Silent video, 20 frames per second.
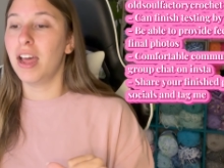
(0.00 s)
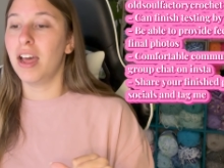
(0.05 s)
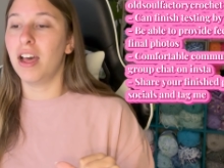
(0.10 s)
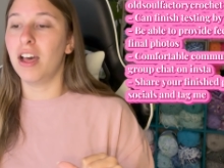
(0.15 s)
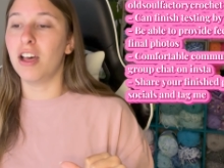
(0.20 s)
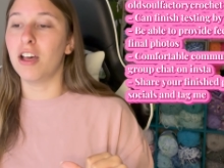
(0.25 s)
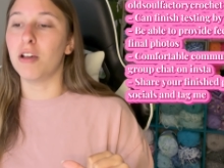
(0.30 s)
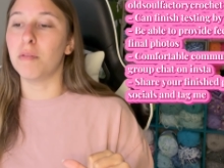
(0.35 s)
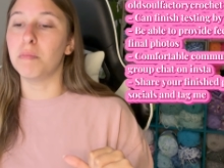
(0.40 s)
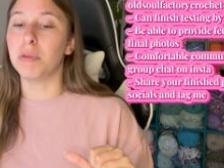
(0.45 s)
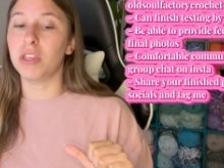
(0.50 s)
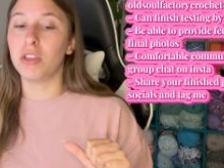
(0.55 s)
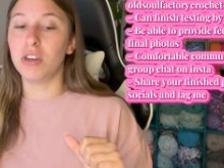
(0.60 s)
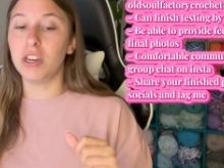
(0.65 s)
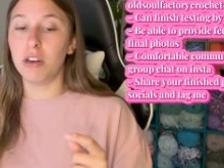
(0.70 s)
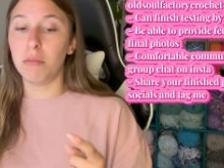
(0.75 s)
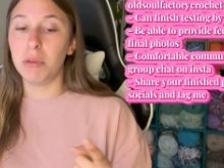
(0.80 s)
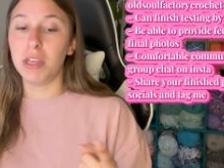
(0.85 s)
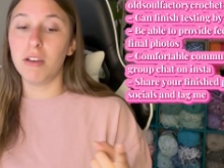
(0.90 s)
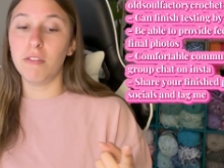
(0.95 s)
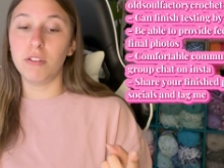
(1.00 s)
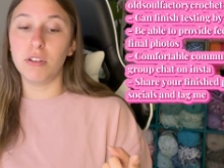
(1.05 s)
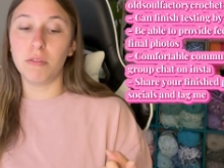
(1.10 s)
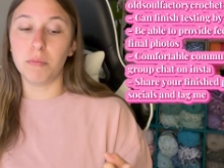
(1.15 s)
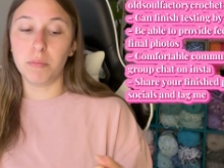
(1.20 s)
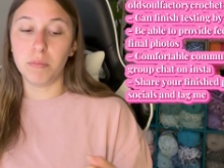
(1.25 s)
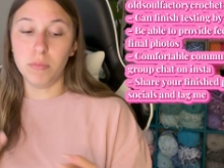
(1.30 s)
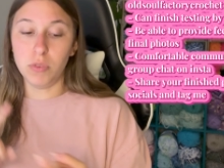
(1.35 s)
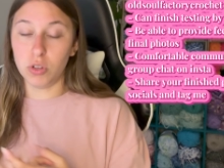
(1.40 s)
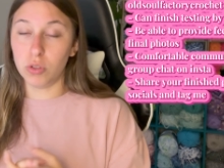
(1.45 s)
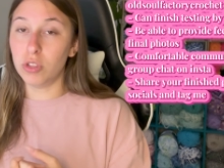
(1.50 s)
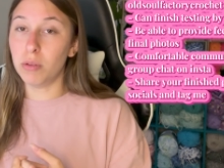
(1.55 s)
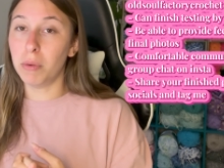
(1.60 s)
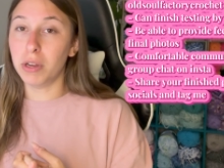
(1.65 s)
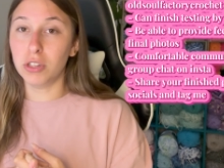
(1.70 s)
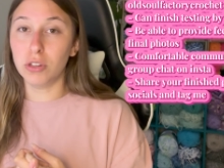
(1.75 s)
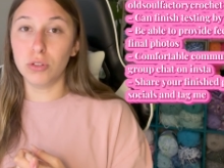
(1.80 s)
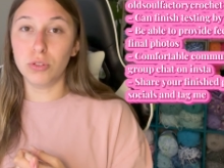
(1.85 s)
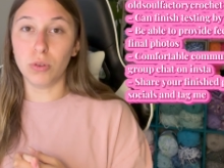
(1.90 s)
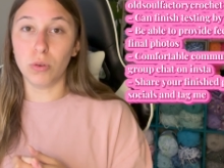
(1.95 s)
Um, but you need to be able to do them
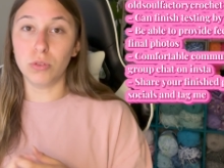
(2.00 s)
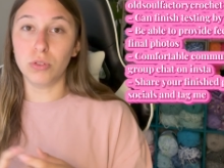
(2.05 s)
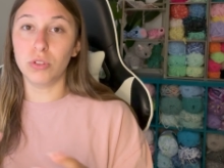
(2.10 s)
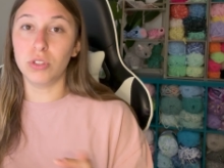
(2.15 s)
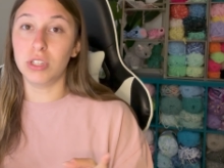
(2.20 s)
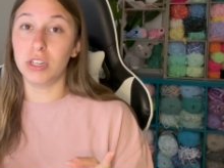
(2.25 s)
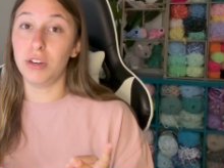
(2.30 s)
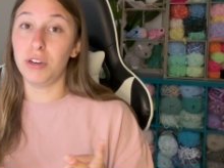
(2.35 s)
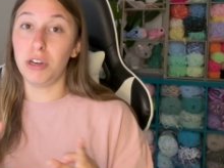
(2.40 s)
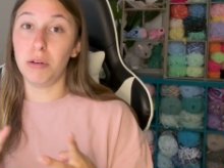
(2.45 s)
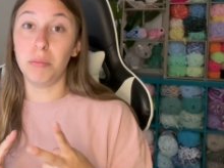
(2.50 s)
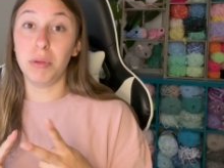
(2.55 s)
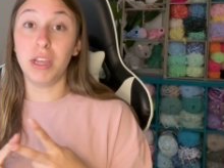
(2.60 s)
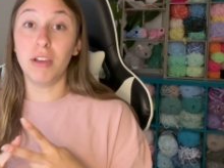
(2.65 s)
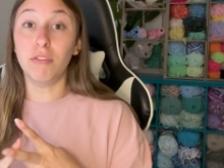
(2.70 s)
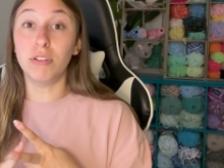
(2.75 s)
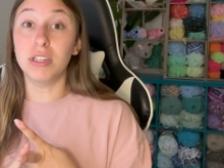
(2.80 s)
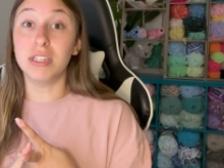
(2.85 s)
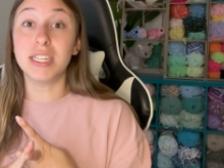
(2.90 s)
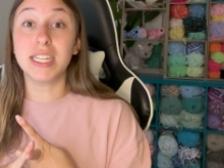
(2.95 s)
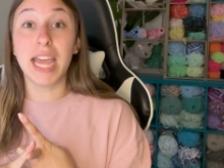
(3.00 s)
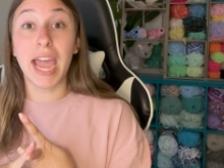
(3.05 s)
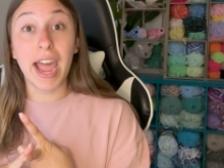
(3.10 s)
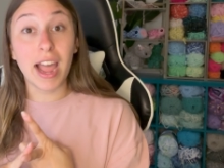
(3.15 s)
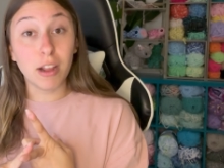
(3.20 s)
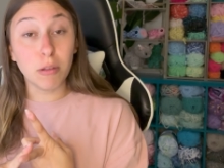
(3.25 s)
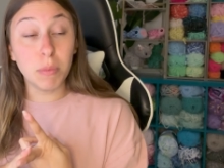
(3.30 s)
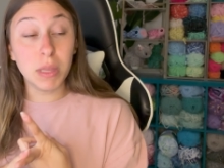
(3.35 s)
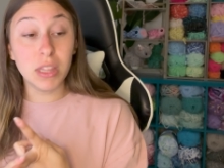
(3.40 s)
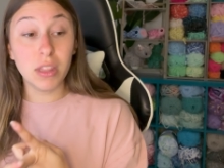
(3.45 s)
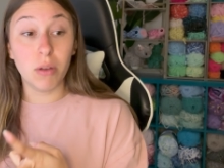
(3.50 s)
on your socials and you need to be able to tag me.